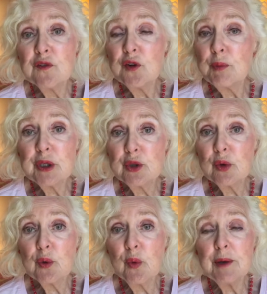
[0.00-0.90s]
mature
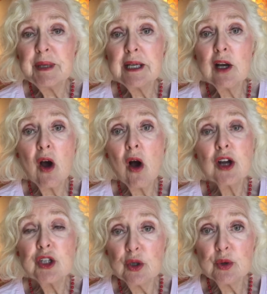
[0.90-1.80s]
women on
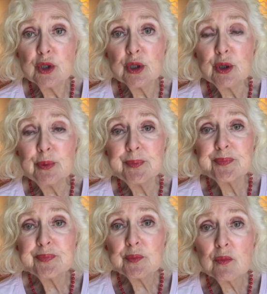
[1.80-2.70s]
YouTube
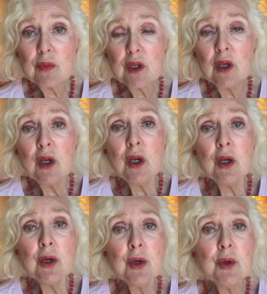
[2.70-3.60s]

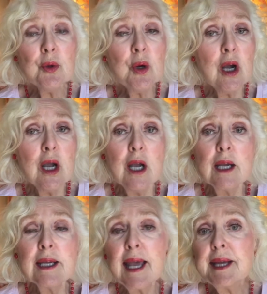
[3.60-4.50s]
who
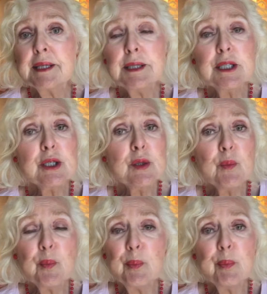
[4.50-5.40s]
can
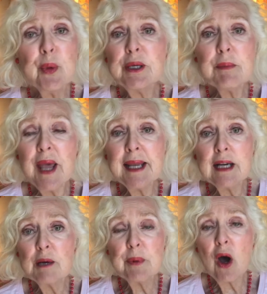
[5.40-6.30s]
put
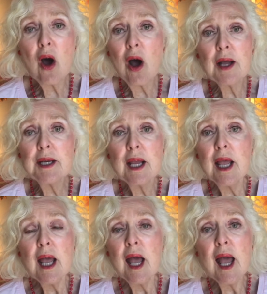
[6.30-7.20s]
makeup on
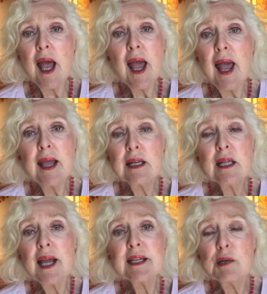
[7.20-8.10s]

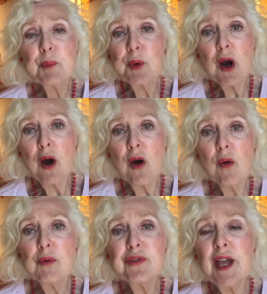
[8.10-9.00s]
like a pro.
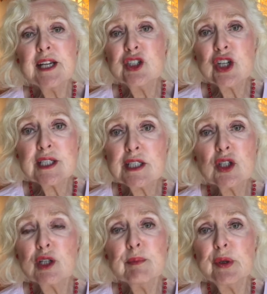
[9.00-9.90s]
They just look
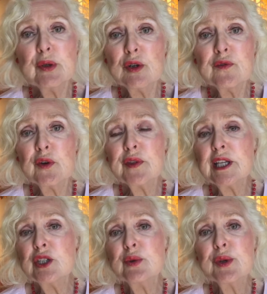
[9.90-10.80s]
beautiful. They
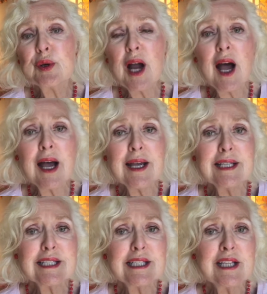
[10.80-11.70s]
do their eyes
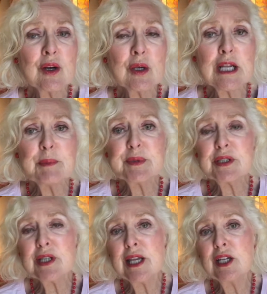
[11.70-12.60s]
and their lips.
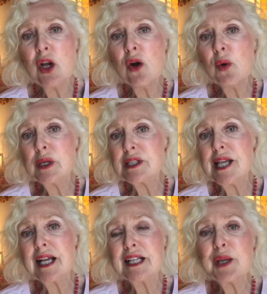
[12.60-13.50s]
They know
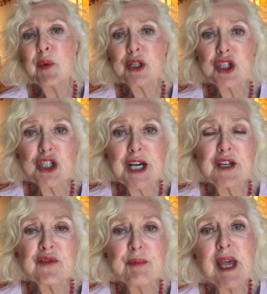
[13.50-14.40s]
exactly what shade of
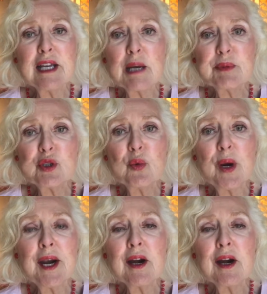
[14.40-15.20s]
makeup to wear.